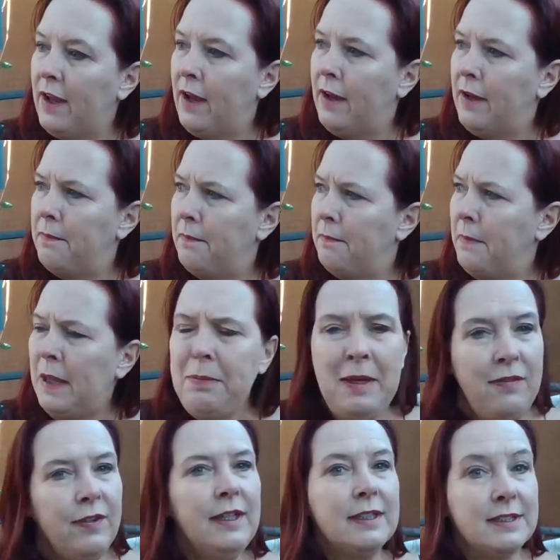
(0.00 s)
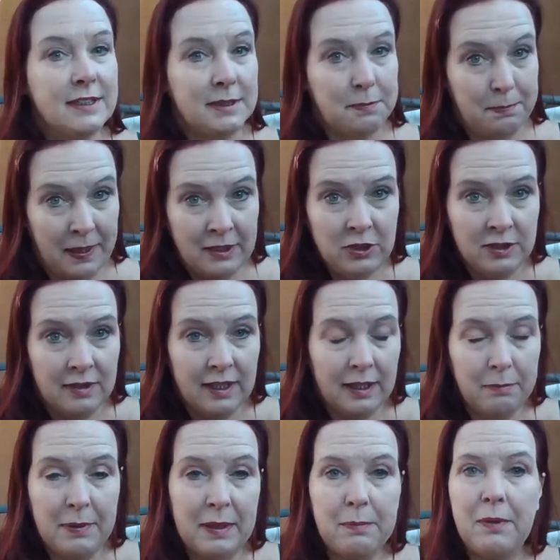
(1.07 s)
Um, maybe even
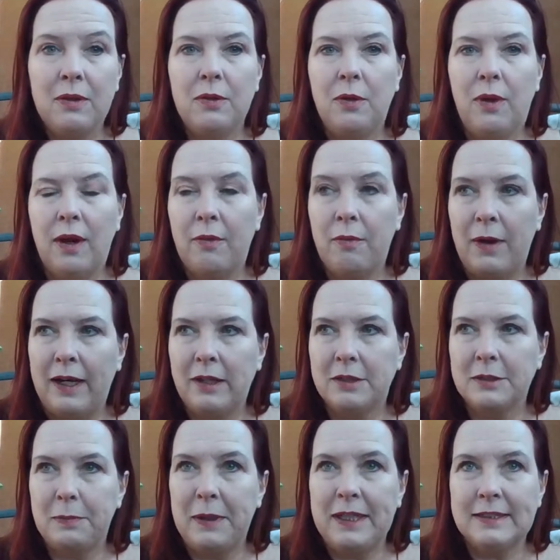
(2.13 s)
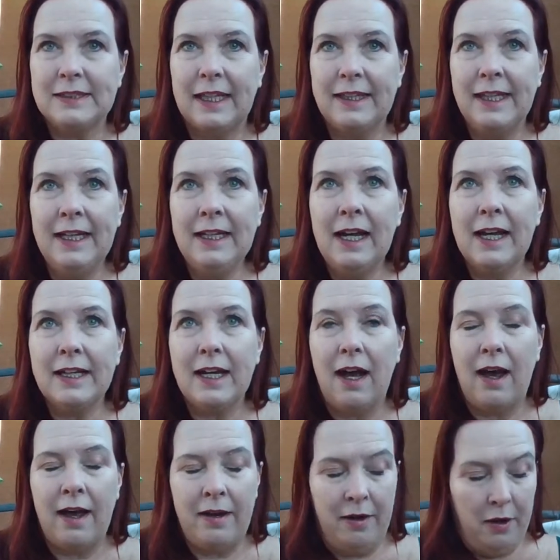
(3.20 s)
especially people who aren't writers, because I think I
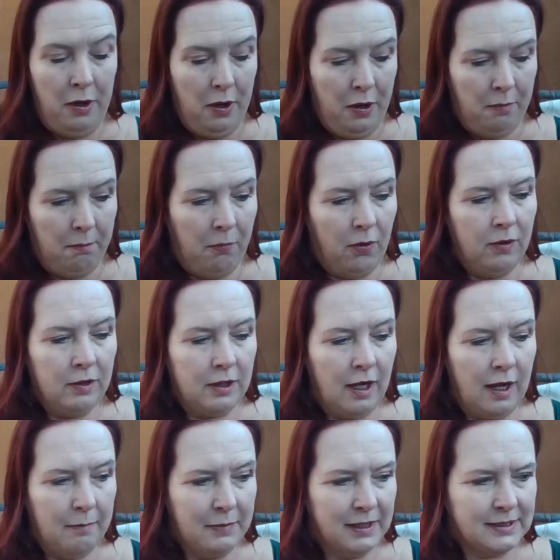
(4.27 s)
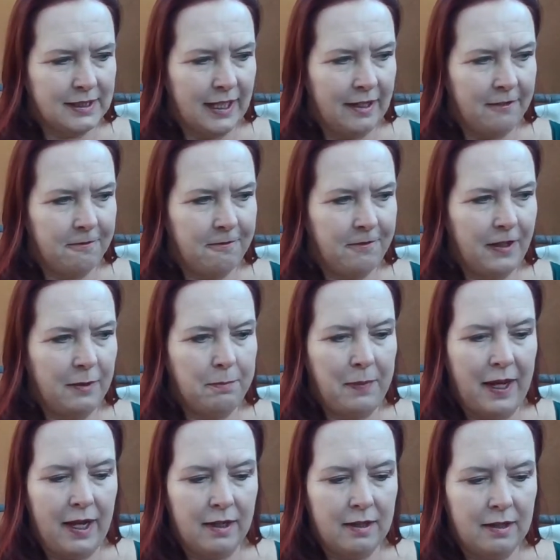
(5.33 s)
got more comments and
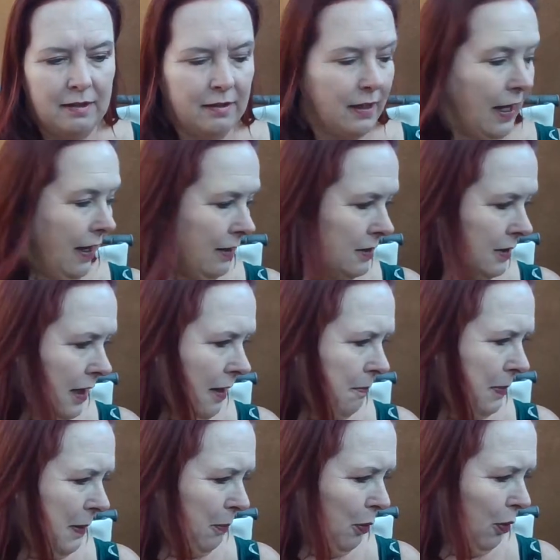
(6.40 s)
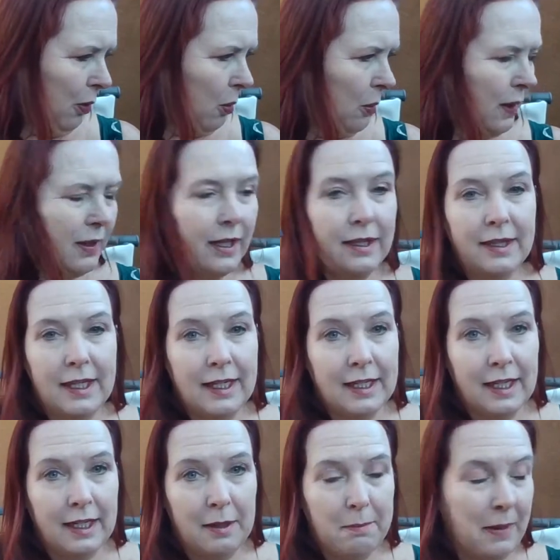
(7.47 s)
feedback that uh, people were really
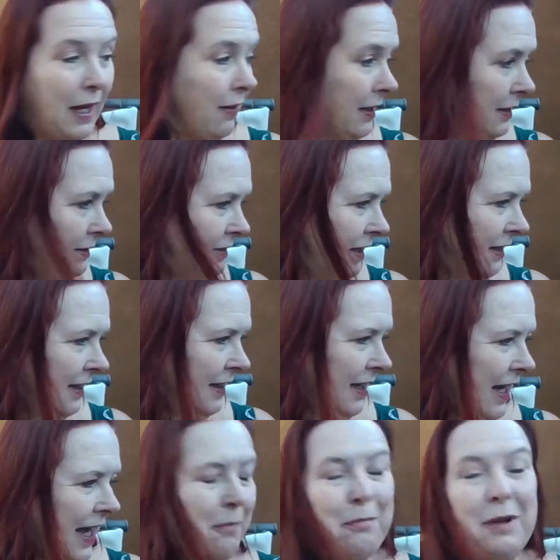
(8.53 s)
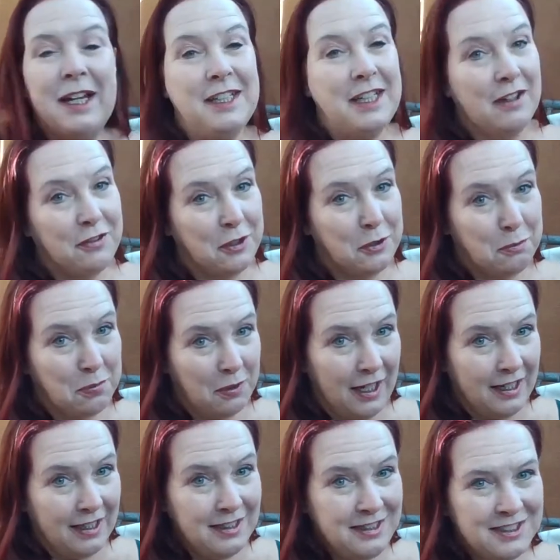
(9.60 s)
thinking about it. And my nephew
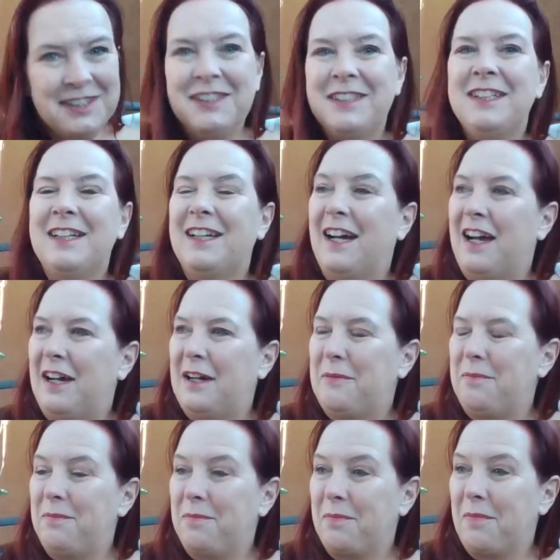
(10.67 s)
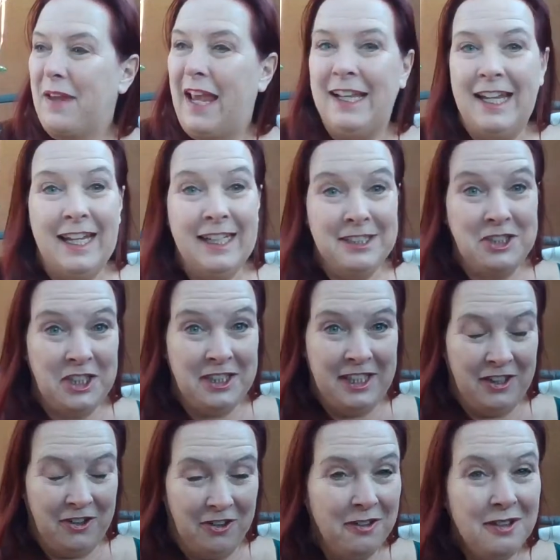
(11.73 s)
Brett, um, an
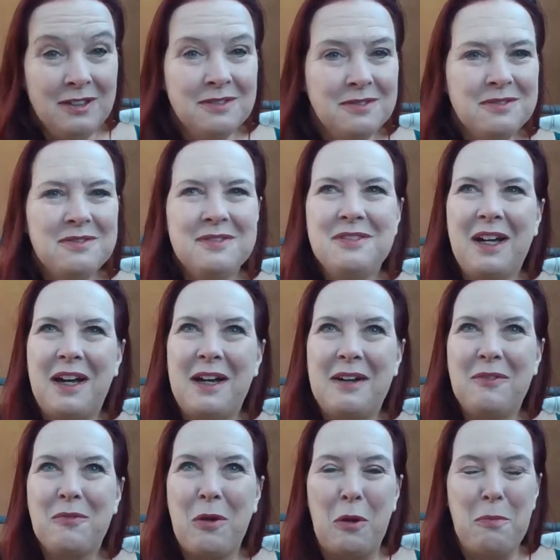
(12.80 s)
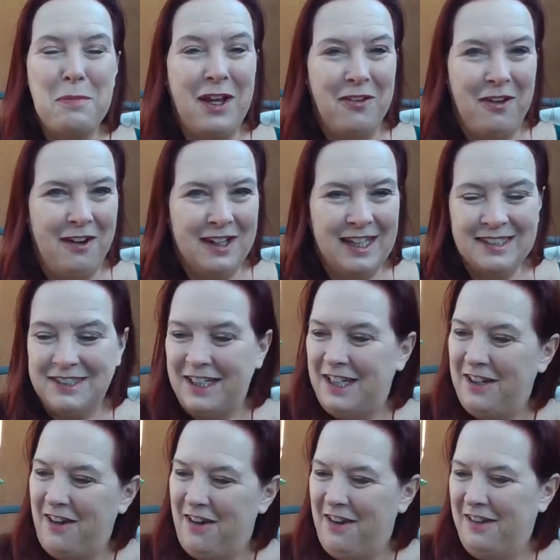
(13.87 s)
engineer, uh, wrote me a long
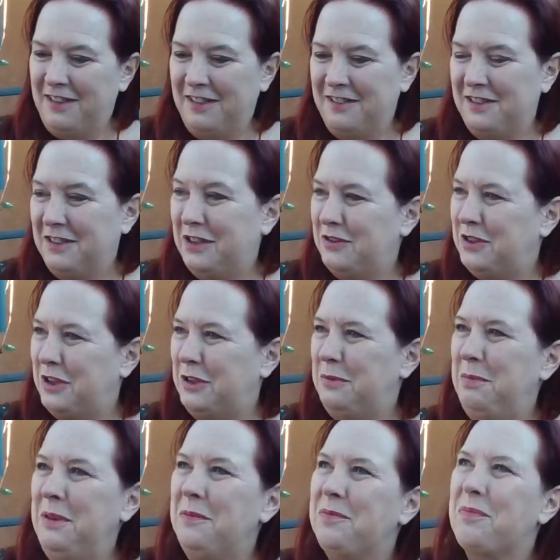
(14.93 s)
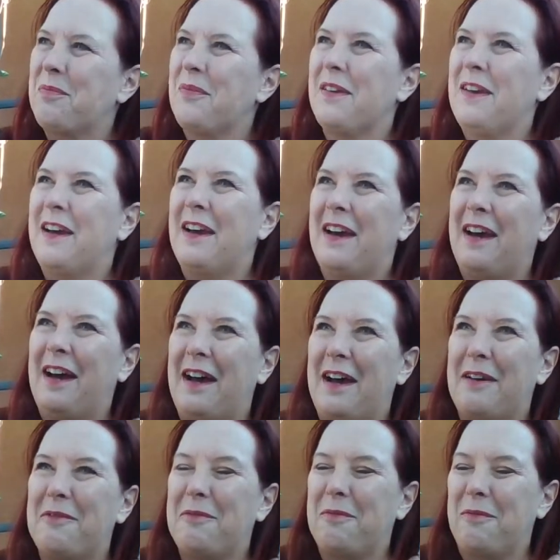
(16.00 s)
essay on YouTube,
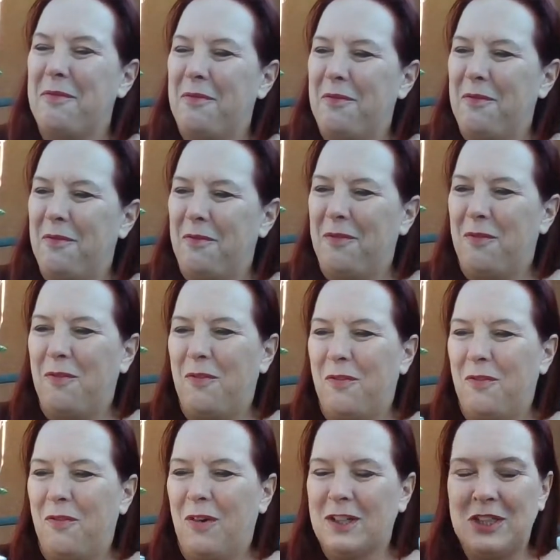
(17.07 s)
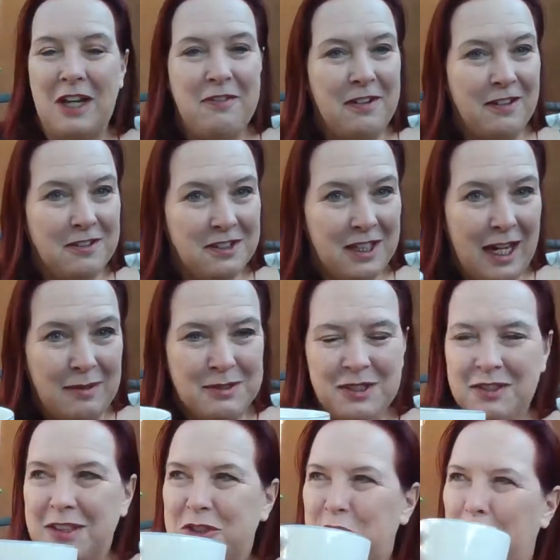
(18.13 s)
uh, which I found
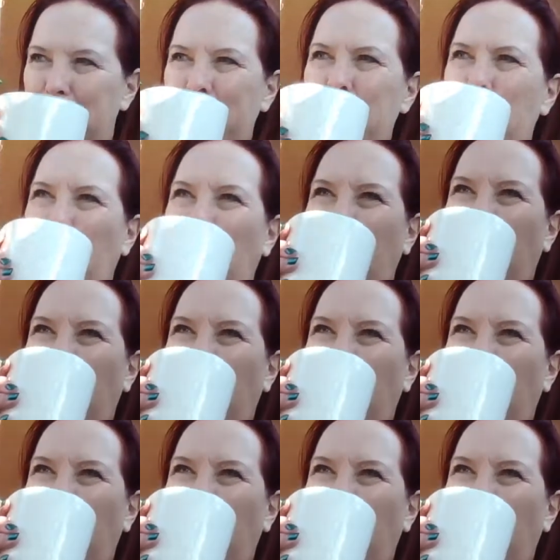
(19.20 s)
absolutely charming.